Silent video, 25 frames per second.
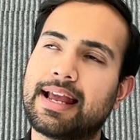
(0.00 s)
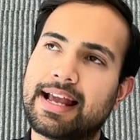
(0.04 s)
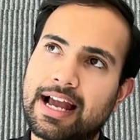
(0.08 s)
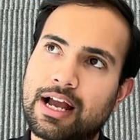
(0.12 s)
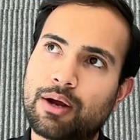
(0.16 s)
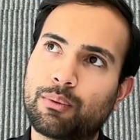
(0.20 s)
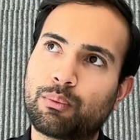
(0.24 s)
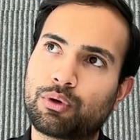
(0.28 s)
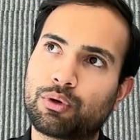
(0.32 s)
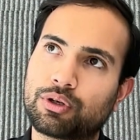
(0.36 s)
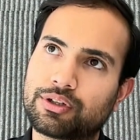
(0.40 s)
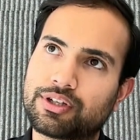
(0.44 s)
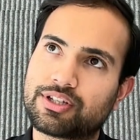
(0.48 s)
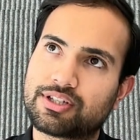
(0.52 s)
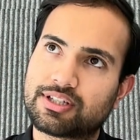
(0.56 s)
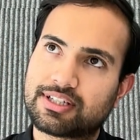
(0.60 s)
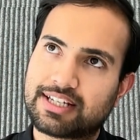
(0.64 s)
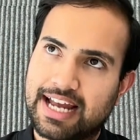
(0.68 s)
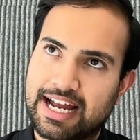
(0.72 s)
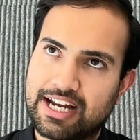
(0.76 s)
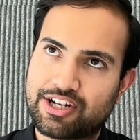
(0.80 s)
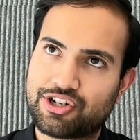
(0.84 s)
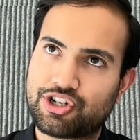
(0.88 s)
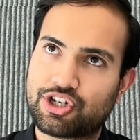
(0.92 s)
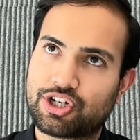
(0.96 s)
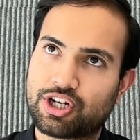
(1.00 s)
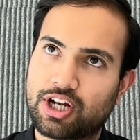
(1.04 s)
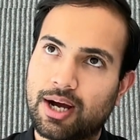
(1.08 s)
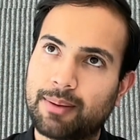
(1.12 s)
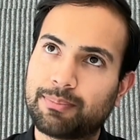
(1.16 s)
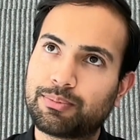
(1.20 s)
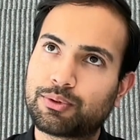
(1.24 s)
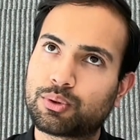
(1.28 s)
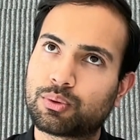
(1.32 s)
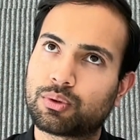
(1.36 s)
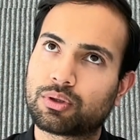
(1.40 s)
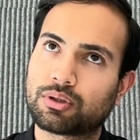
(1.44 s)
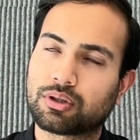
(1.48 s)
AI world is catching
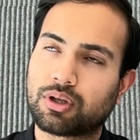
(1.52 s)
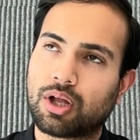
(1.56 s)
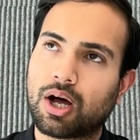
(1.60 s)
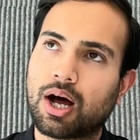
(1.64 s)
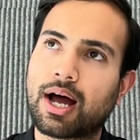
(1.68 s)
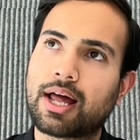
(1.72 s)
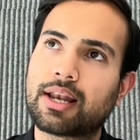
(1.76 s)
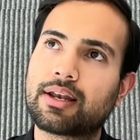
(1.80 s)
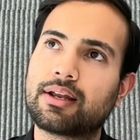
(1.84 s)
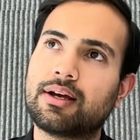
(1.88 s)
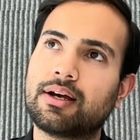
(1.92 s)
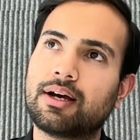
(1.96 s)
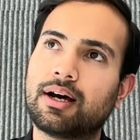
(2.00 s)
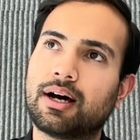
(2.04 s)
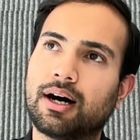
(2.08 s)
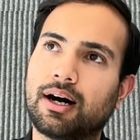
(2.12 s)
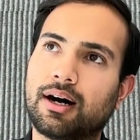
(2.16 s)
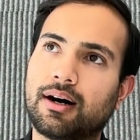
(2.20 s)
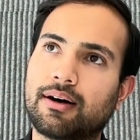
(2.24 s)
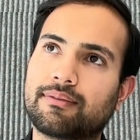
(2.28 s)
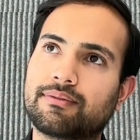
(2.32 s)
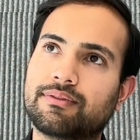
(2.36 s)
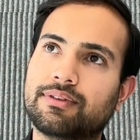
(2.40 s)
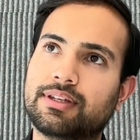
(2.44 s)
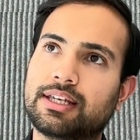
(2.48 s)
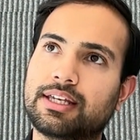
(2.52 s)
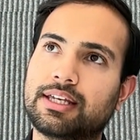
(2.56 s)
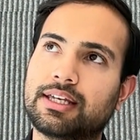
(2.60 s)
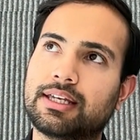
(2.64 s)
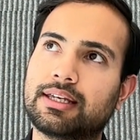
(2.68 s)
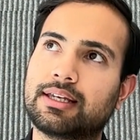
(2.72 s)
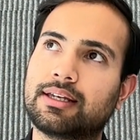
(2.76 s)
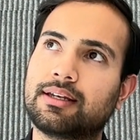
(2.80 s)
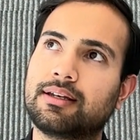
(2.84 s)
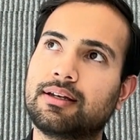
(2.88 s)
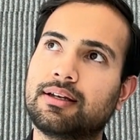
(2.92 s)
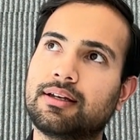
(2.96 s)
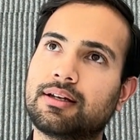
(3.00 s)
up to a lot of
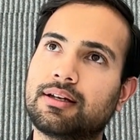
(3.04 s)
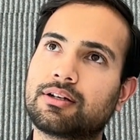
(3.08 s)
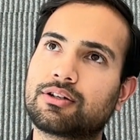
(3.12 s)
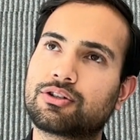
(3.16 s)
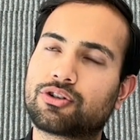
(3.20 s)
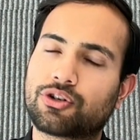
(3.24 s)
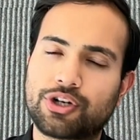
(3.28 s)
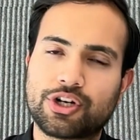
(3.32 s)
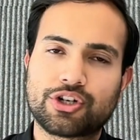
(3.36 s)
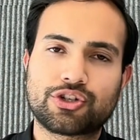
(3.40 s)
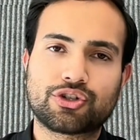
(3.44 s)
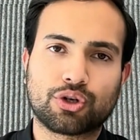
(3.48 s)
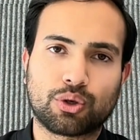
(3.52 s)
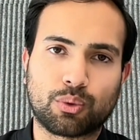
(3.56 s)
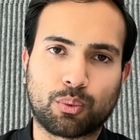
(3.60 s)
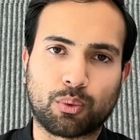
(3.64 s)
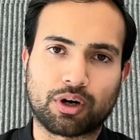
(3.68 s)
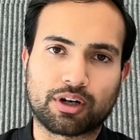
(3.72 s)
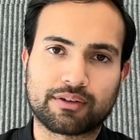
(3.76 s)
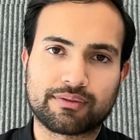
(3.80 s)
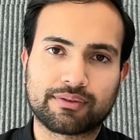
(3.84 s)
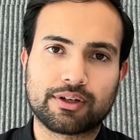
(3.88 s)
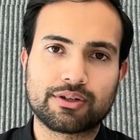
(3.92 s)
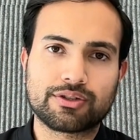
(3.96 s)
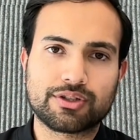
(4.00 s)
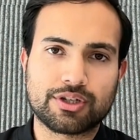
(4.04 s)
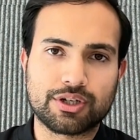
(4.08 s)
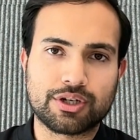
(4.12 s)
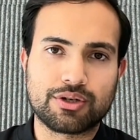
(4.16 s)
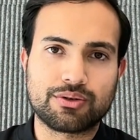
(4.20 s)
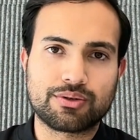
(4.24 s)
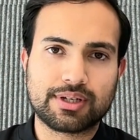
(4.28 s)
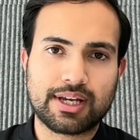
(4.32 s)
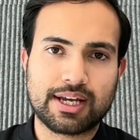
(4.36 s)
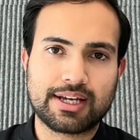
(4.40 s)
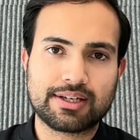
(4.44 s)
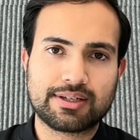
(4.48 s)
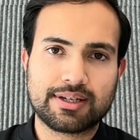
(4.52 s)
the traditional workflows and use
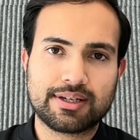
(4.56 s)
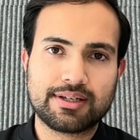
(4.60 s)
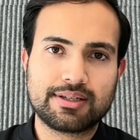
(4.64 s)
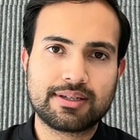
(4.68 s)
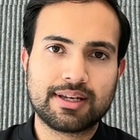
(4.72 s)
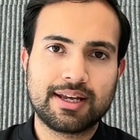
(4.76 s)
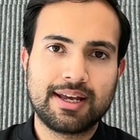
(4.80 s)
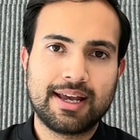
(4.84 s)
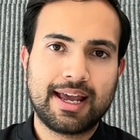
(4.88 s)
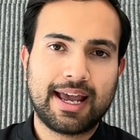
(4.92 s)
cases.